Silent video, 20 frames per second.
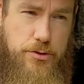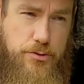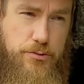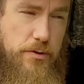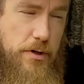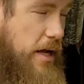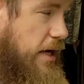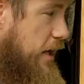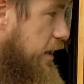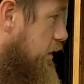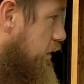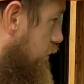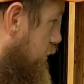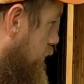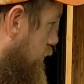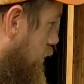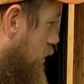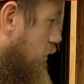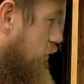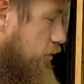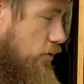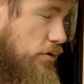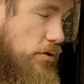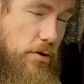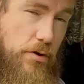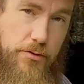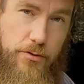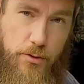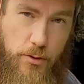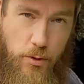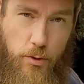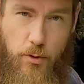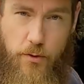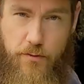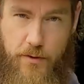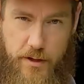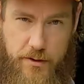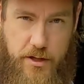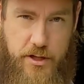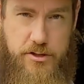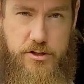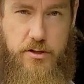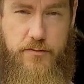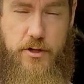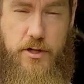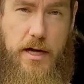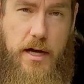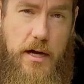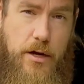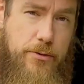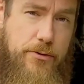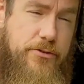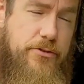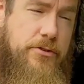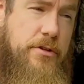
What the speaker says: drain, well, the whole foundation of your house.